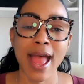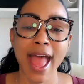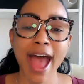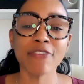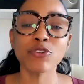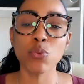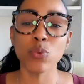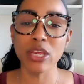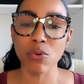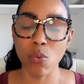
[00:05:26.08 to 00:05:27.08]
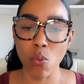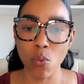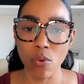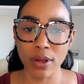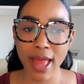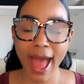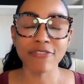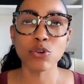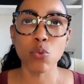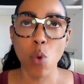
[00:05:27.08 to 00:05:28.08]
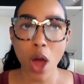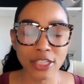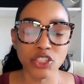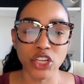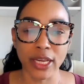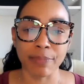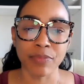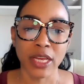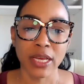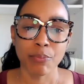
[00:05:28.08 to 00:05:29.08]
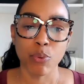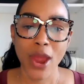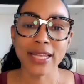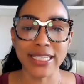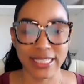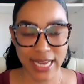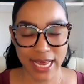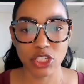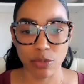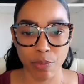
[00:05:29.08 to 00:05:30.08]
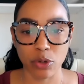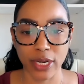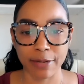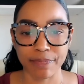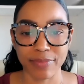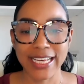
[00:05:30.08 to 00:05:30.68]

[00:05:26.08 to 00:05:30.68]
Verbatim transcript: after we, after watching Bradley's testimony,